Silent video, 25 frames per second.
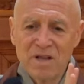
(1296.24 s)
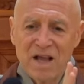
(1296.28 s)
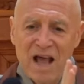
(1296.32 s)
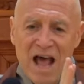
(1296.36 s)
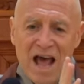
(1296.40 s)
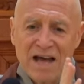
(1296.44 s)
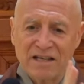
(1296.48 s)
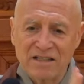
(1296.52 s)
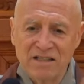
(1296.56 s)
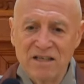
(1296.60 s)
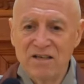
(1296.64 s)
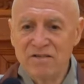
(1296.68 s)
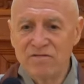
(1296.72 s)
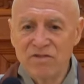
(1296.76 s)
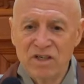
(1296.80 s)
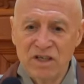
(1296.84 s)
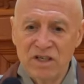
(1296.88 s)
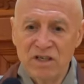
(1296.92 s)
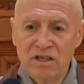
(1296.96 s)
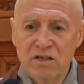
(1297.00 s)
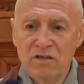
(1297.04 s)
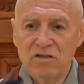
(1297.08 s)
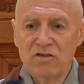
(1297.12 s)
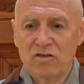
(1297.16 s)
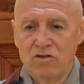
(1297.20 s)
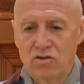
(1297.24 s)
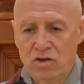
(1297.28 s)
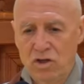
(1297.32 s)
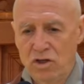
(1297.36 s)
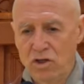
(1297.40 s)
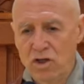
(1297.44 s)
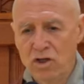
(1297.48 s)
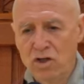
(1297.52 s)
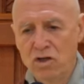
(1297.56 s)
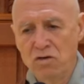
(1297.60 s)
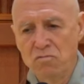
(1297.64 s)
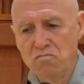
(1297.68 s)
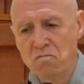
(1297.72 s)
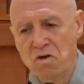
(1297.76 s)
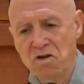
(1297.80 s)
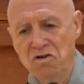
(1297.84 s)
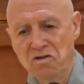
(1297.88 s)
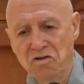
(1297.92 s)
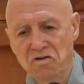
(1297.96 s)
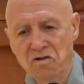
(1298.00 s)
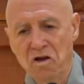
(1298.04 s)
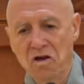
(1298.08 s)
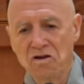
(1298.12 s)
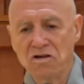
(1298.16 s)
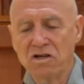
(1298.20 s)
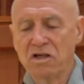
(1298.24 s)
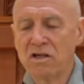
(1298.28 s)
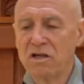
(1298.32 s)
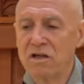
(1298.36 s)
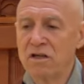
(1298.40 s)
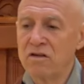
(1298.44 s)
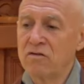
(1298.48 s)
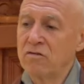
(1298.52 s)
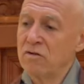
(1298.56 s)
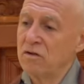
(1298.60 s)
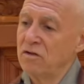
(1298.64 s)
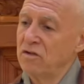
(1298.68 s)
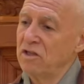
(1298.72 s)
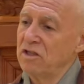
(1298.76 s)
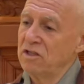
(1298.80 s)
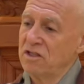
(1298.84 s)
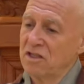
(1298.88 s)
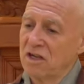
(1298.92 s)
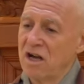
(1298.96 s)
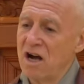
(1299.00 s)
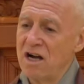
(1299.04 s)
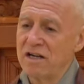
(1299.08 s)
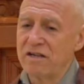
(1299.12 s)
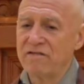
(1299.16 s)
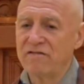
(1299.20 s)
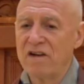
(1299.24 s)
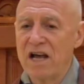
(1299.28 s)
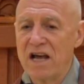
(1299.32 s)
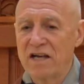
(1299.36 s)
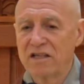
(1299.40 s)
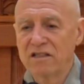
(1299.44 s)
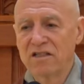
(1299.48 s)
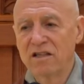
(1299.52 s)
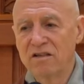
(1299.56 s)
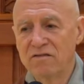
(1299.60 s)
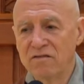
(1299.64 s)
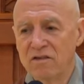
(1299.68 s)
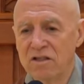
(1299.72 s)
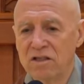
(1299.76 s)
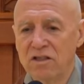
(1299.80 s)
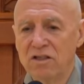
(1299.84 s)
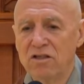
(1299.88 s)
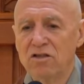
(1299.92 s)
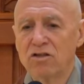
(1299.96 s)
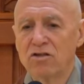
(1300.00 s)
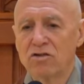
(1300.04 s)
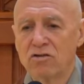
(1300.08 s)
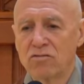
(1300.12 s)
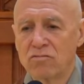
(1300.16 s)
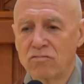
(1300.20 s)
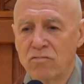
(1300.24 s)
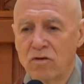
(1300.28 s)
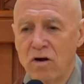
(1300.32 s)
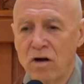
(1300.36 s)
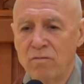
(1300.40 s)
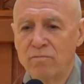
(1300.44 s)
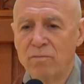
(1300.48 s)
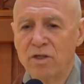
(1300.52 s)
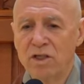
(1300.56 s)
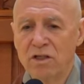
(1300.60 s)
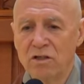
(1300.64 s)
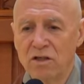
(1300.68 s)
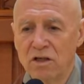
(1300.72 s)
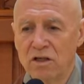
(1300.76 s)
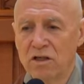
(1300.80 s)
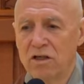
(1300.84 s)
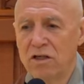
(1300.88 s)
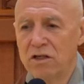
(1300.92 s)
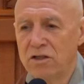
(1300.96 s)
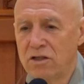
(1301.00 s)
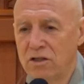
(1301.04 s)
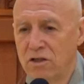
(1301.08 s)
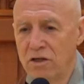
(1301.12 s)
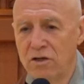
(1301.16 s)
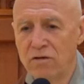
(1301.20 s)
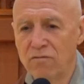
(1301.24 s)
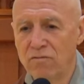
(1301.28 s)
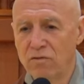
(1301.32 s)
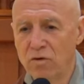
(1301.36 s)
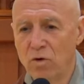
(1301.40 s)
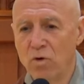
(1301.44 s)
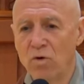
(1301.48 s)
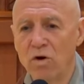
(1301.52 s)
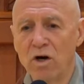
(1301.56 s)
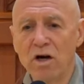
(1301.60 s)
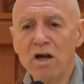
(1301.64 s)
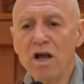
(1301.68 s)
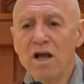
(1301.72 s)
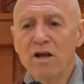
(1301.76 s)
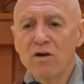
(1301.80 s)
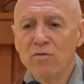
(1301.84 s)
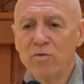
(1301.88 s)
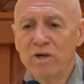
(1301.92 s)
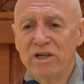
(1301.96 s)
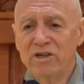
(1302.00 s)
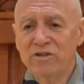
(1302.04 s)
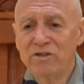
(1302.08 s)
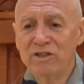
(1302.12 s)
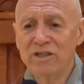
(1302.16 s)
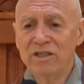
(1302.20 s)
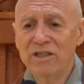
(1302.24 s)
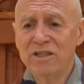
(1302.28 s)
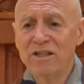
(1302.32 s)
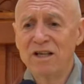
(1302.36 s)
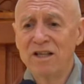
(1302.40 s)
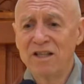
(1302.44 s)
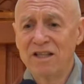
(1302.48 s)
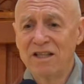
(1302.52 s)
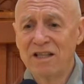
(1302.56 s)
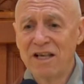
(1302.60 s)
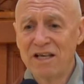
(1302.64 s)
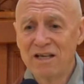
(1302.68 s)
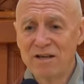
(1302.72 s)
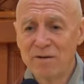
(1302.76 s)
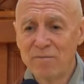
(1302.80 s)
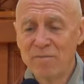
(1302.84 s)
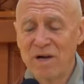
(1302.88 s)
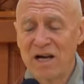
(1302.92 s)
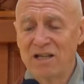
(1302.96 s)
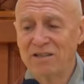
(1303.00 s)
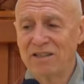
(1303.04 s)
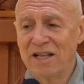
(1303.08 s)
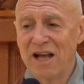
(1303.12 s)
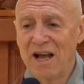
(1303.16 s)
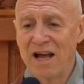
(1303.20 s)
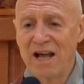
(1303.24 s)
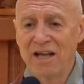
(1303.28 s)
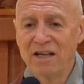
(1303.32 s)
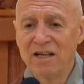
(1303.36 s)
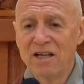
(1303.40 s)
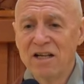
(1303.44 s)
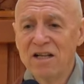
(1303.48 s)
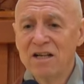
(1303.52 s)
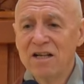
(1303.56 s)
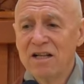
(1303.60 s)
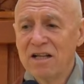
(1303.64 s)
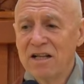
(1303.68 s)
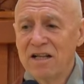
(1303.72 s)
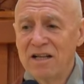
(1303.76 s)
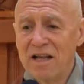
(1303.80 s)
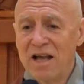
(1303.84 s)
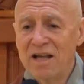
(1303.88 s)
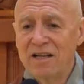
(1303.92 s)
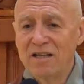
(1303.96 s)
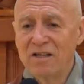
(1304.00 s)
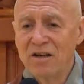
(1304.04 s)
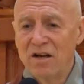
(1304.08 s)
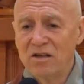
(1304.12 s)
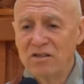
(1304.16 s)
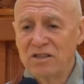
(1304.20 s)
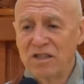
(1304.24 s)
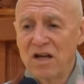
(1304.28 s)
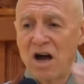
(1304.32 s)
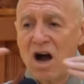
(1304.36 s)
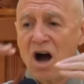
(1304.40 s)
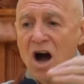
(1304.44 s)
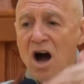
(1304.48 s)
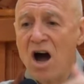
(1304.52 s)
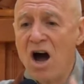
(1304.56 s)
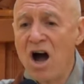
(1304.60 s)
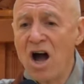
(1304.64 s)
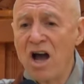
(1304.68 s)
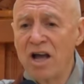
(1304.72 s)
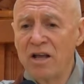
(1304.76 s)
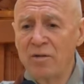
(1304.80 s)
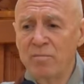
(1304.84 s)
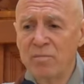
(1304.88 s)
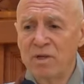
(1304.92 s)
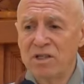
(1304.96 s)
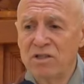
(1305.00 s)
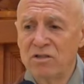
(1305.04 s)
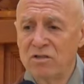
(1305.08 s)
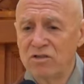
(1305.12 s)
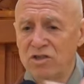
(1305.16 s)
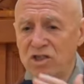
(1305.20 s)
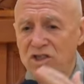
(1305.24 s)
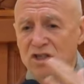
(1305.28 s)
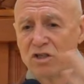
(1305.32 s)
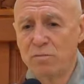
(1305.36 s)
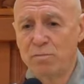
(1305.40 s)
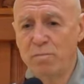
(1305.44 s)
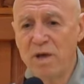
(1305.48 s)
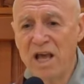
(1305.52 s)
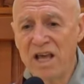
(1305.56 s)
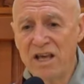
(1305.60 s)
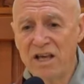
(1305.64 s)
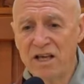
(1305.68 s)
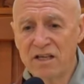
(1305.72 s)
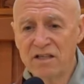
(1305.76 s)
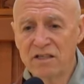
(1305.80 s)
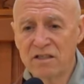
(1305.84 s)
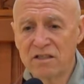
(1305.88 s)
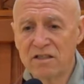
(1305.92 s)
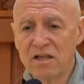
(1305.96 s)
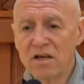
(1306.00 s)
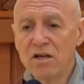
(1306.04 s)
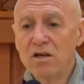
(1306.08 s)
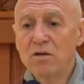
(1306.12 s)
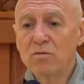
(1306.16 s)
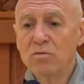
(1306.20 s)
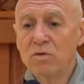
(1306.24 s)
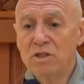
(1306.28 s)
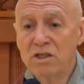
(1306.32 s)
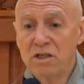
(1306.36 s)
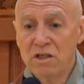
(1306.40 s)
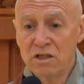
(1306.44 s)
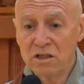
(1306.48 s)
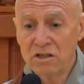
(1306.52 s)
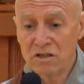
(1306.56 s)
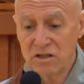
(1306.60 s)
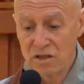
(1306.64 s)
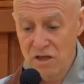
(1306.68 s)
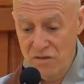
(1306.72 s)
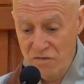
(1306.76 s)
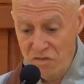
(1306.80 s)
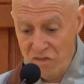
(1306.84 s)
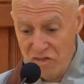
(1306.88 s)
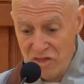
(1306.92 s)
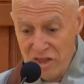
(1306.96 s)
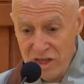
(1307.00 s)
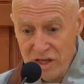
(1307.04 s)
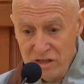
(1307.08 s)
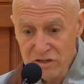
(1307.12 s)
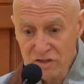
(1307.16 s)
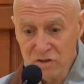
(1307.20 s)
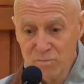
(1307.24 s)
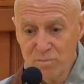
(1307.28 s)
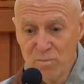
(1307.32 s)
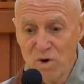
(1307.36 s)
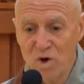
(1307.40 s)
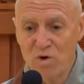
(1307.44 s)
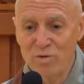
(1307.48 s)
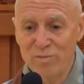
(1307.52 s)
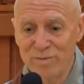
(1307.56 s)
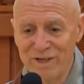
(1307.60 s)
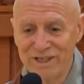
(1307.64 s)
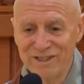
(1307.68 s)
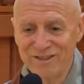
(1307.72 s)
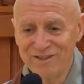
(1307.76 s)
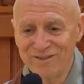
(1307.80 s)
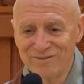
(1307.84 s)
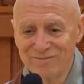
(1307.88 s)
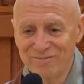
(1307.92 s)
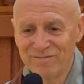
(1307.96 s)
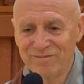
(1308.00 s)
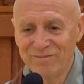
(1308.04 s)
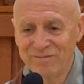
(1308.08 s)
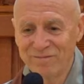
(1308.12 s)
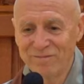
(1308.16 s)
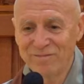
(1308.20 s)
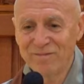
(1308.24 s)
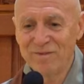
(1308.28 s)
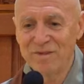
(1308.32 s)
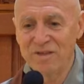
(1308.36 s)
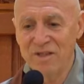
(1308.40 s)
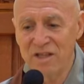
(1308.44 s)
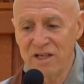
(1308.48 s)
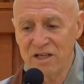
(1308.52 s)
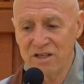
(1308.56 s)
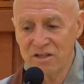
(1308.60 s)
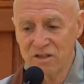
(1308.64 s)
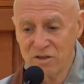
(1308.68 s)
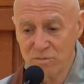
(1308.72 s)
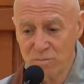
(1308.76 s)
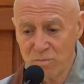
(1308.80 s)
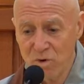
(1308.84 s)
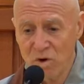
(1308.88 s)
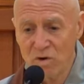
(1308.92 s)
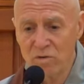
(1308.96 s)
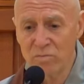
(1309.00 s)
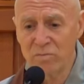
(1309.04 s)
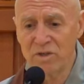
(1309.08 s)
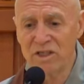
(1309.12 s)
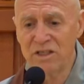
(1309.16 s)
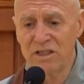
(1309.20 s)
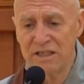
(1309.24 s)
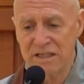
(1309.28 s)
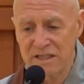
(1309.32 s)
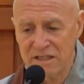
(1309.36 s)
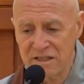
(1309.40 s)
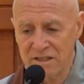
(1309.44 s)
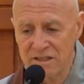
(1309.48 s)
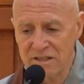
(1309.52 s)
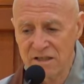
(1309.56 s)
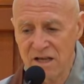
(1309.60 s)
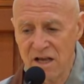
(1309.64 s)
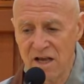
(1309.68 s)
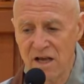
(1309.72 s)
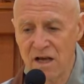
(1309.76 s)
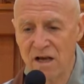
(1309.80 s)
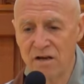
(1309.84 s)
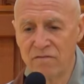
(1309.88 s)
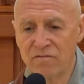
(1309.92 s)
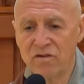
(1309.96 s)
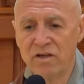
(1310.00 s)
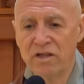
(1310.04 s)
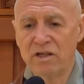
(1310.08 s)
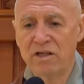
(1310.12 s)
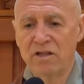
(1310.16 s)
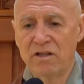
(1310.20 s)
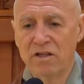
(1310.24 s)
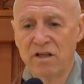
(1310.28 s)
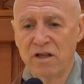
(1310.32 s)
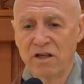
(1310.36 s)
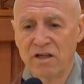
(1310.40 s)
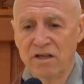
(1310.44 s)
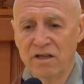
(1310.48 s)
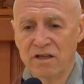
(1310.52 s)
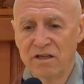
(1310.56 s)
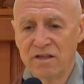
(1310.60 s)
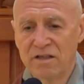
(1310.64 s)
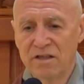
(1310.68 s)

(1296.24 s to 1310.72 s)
activity, sitting, meditation, or this kind of activity, scrubbing the kitchen floor. We don't need to think about that. And time and space, we just, this moment is everything.